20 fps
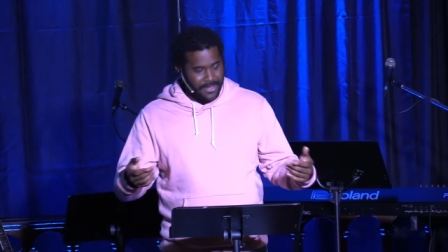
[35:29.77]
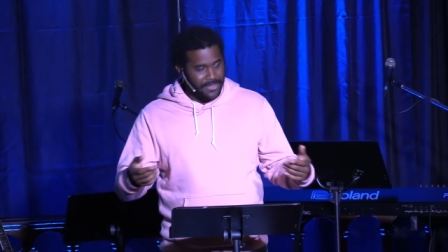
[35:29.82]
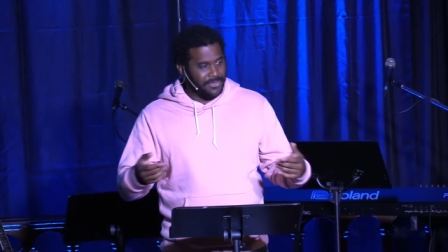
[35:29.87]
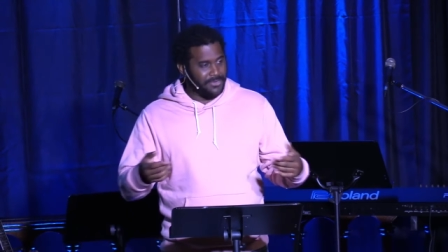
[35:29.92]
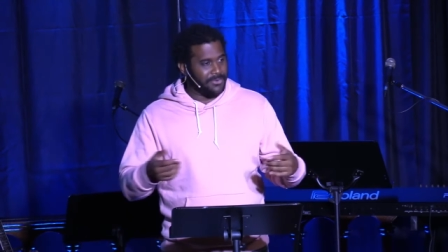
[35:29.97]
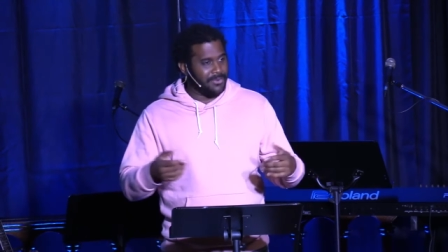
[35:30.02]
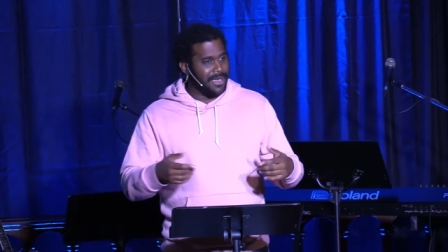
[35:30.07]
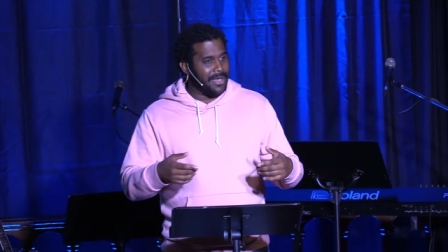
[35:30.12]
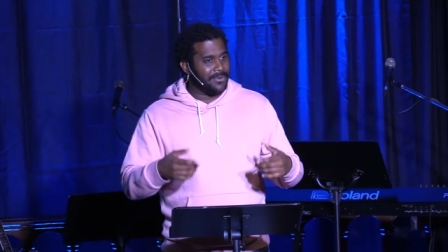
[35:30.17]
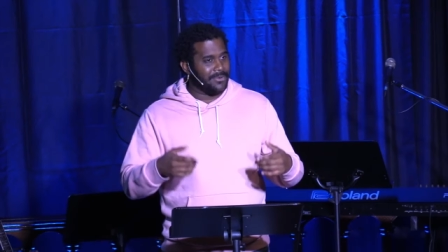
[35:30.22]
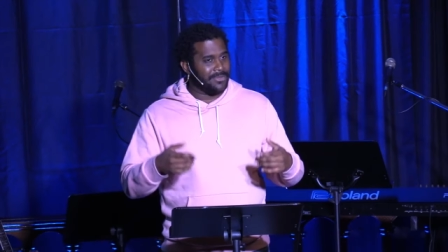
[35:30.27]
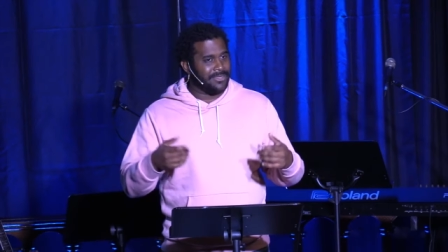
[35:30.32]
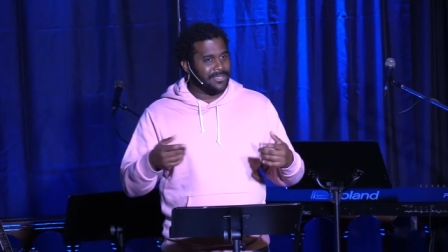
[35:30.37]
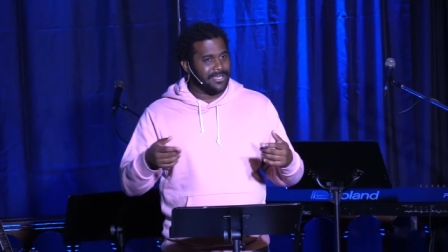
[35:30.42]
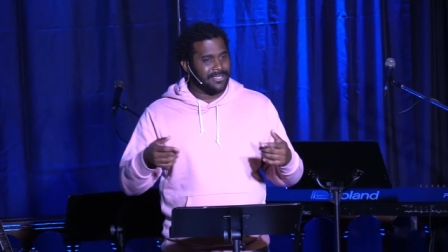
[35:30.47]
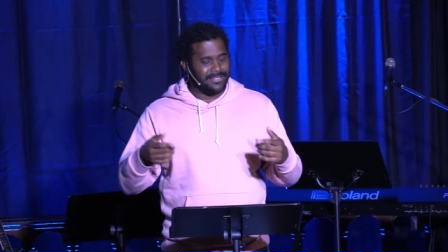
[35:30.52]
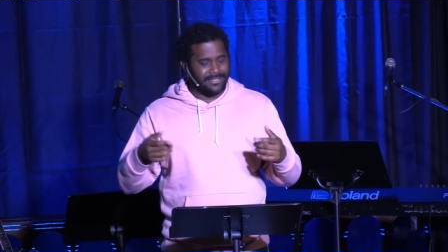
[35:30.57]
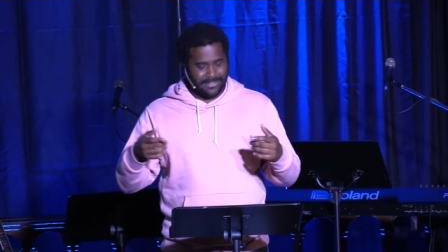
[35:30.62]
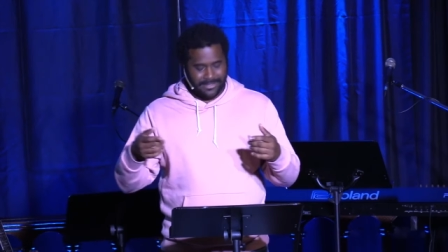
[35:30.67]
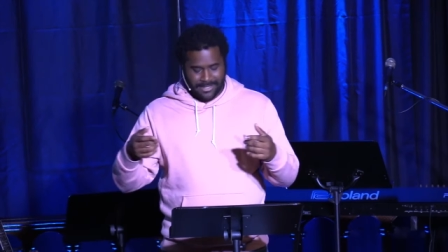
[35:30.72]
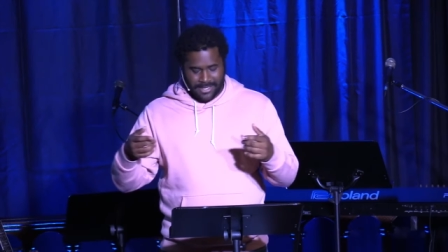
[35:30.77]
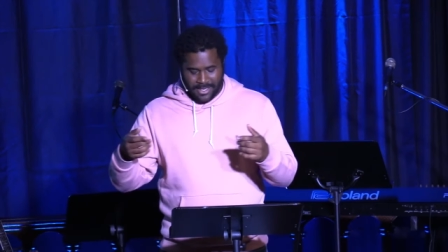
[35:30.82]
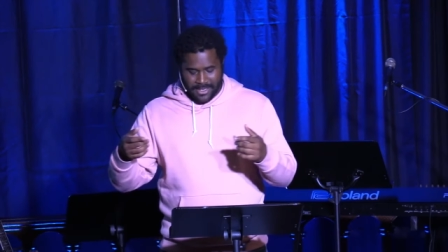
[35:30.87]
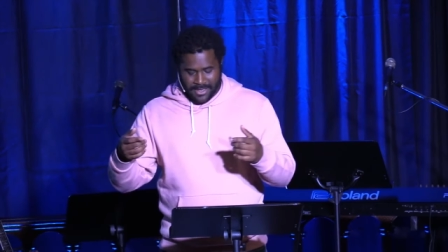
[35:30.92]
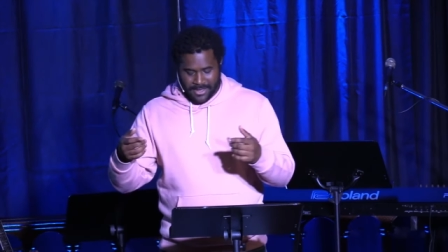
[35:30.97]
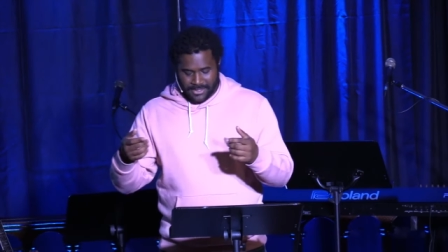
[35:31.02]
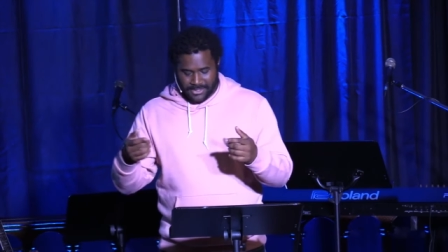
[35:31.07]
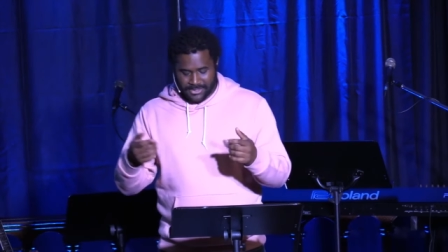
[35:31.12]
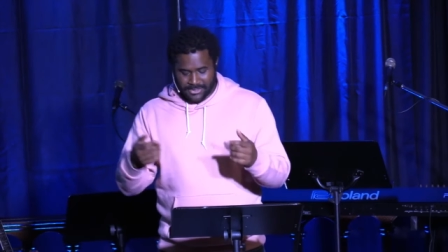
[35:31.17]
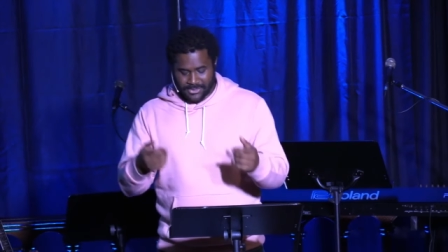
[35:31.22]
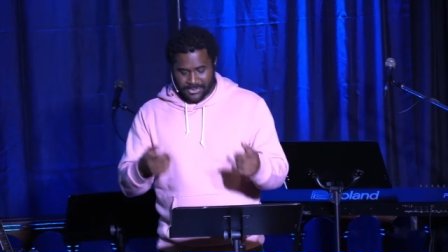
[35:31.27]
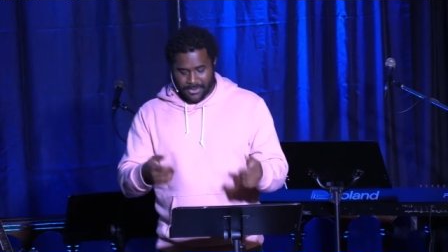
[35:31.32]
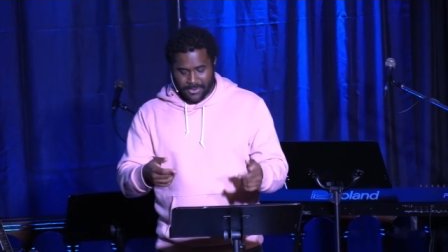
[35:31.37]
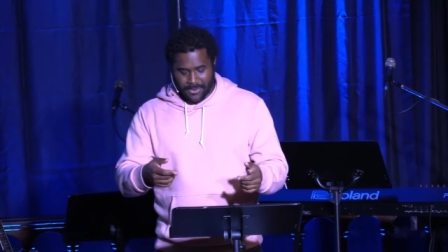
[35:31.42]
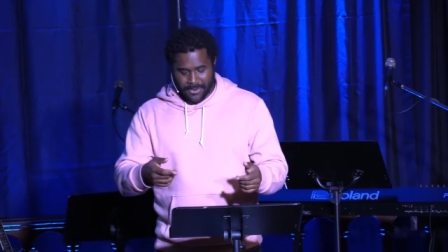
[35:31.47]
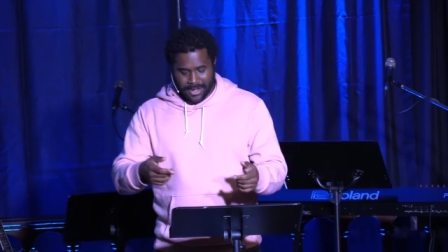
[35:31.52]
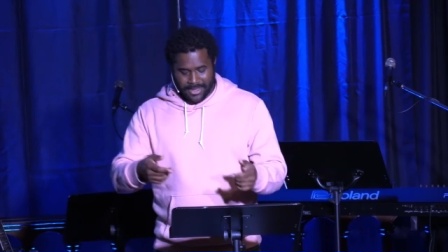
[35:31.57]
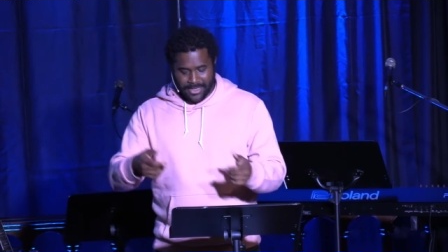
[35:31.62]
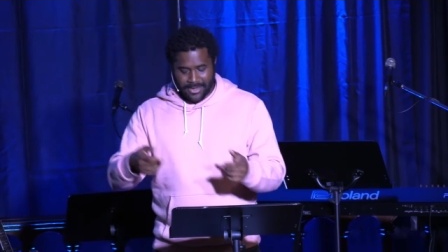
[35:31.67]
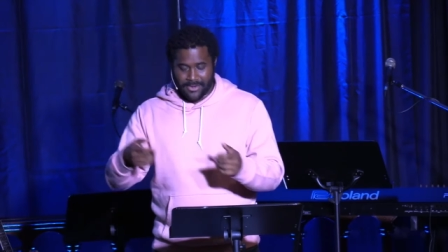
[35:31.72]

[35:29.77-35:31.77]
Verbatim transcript: throughout this story